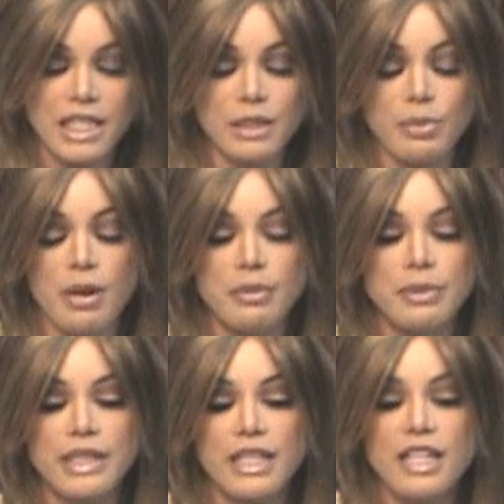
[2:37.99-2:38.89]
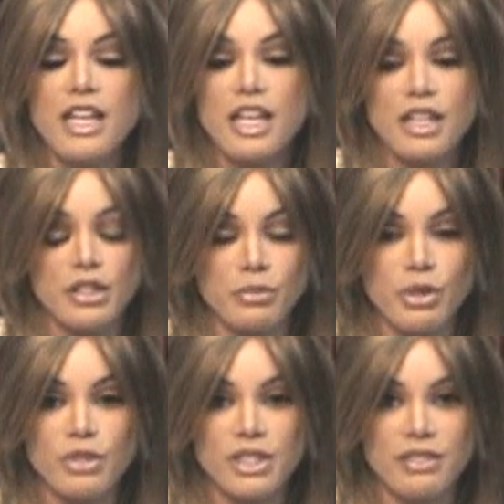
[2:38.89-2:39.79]
He's probably the
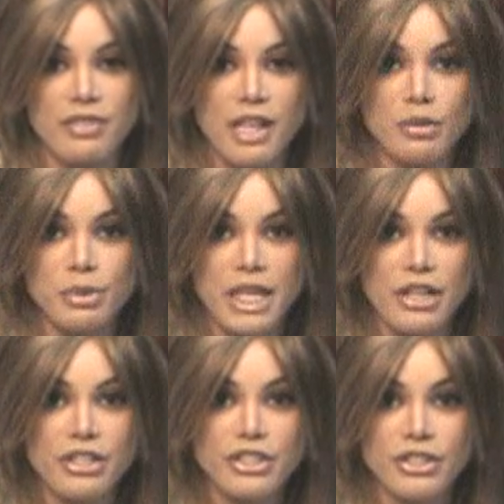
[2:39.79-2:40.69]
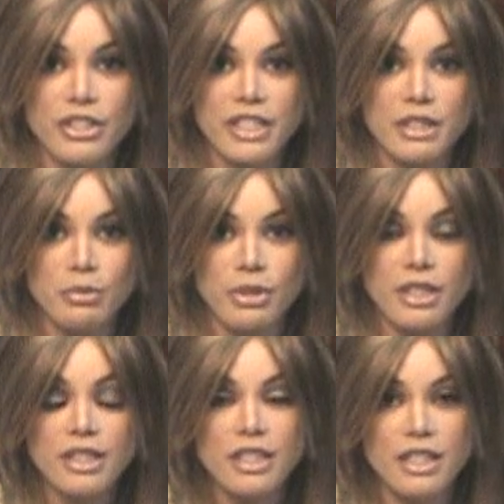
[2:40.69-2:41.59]
most developed character in the
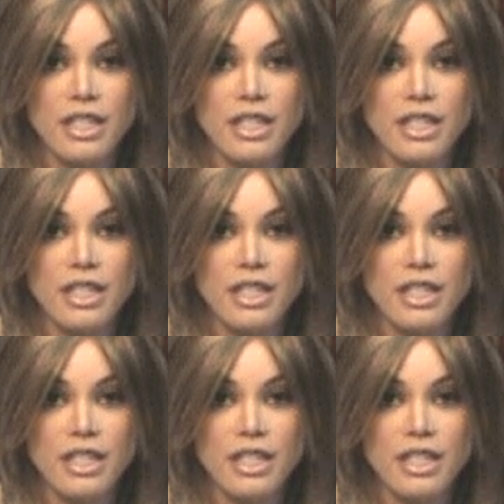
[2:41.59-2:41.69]
book,